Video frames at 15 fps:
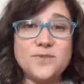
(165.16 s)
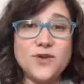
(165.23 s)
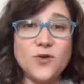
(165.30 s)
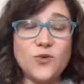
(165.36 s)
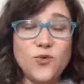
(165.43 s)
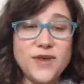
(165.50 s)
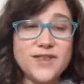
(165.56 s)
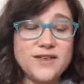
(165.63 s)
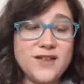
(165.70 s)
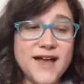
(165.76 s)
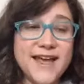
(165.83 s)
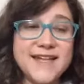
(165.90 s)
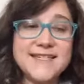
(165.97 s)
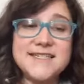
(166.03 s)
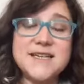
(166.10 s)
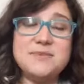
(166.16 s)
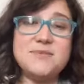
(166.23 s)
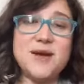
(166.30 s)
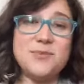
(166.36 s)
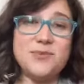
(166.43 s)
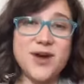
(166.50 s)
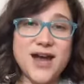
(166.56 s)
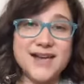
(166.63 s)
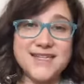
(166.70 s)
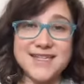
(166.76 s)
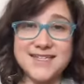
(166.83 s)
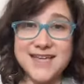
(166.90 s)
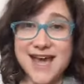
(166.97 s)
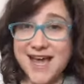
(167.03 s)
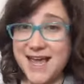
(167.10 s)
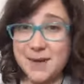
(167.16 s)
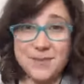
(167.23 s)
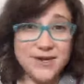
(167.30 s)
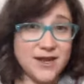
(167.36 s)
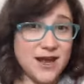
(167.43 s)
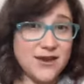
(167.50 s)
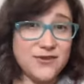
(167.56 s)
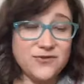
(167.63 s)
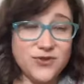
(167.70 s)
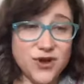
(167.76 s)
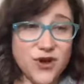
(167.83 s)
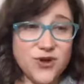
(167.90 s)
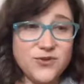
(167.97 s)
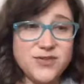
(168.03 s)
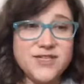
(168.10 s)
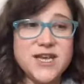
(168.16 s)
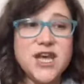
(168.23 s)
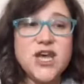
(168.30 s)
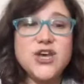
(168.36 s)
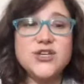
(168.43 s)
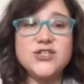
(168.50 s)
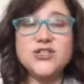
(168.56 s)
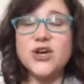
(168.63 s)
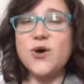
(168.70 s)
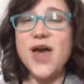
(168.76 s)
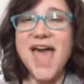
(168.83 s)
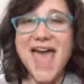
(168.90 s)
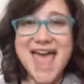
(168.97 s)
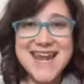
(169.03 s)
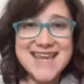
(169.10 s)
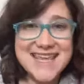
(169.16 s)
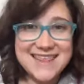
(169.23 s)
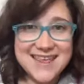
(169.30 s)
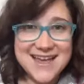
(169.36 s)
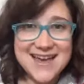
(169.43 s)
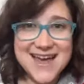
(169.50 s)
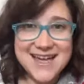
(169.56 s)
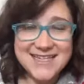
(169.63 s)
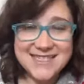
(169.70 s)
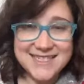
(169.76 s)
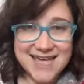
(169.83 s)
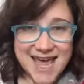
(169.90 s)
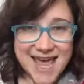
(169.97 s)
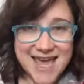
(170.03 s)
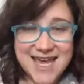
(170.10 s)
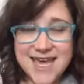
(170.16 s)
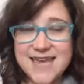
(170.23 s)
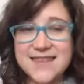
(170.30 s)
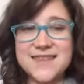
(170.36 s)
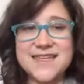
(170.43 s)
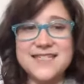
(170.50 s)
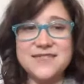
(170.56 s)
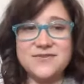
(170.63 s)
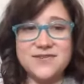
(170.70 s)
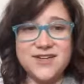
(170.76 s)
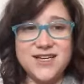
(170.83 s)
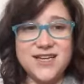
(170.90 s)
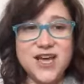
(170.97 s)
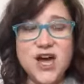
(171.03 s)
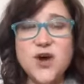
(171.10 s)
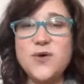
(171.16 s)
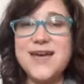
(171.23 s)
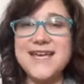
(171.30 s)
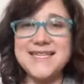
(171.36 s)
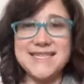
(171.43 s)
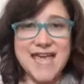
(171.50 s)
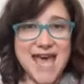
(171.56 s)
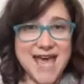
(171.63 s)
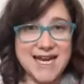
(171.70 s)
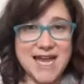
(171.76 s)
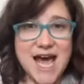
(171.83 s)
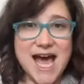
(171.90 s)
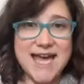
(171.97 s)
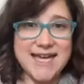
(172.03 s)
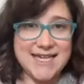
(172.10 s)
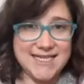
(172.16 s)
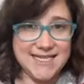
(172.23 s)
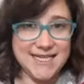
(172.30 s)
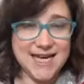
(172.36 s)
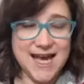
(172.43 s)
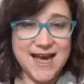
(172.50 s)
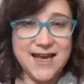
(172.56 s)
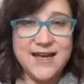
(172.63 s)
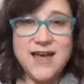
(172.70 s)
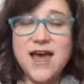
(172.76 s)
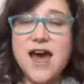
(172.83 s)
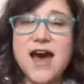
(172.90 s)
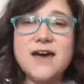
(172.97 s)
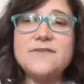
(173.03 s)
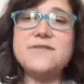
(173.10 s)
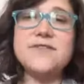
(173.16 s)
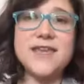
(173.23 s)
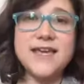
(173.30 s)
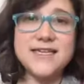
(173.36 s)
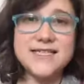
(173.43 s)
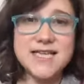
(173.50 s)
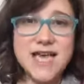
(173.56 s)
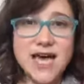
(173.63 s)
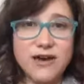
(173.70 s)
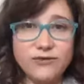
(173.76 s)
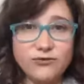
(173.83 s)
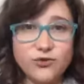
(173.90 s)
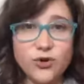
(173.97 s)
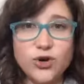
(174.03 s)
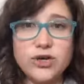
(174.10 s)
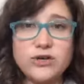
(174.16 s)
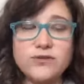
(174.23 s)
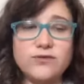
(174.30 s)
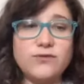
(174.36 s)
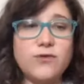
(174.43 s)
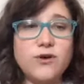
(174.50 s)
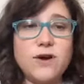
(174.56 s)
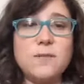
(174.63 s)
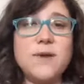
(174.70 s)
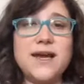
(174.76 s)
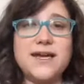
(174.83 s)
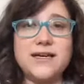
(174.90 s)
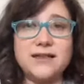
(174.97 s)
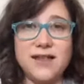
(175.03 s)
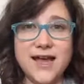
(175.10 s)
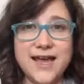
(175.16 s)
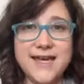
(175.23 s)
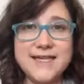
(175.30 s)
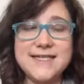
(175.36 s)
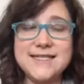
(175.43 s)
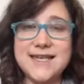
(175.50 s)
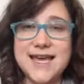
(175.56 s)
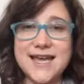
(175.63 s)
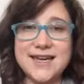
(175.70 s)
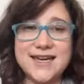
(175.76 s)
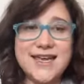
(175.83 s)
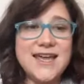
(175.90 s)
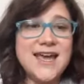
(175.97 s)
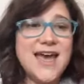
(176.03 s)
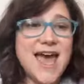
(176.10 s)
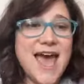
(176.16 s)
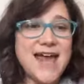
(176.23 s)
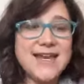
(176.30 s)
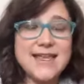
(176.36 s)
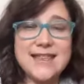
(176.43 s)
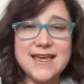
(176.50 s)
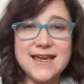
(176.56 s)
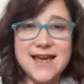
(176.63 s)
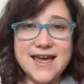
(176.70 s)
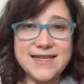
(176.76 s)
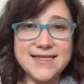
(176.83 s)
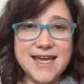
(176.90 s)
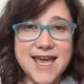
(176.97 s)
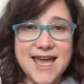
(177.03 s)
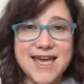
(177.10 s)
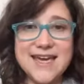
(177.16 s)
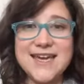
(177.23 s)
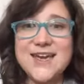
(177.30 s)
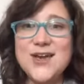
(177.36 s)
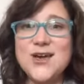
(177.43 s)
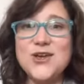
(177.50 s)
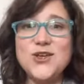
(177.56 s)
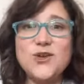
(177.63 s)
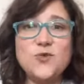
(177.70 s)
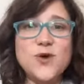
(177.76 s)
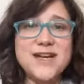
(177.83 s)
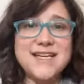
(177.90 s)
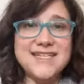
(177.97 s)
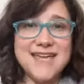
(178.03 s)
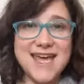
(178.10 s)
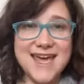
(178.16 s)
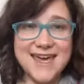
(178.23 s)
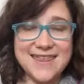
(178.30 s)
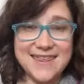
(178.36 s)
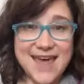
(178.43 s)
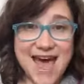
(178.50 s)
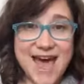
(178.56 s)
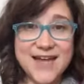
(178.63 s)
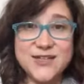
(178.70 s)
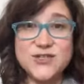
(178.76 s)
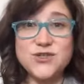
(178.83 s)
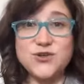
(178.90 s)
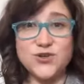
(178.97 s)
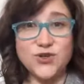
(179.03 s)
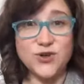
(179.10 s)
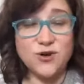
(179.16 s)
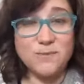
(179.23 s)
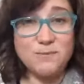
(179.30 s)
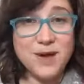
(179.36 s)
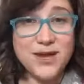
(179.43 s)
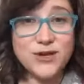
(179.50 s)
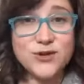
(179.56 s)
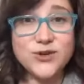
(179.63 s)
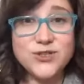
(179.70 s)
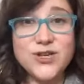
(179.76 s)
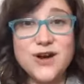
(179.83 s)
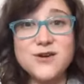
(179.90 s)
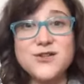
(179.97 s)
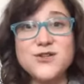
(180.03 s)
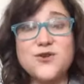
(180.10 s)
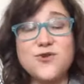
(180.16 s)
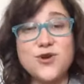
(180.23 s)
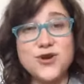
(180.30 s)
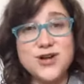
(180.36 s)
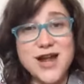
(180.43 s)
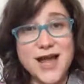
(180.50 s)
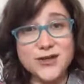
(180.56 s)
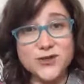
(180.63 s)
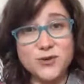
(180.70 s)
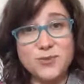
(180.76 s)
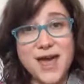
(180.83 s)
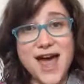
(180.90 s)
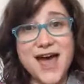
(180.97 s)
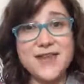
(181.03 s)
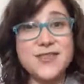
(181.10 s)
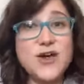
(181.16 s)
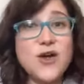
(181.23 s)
with clients in my practice. I am none of those. So anything I say in this video is an idea of things that have worked for my clients, and anything I take, you want to take that to your medical doctor or naturopath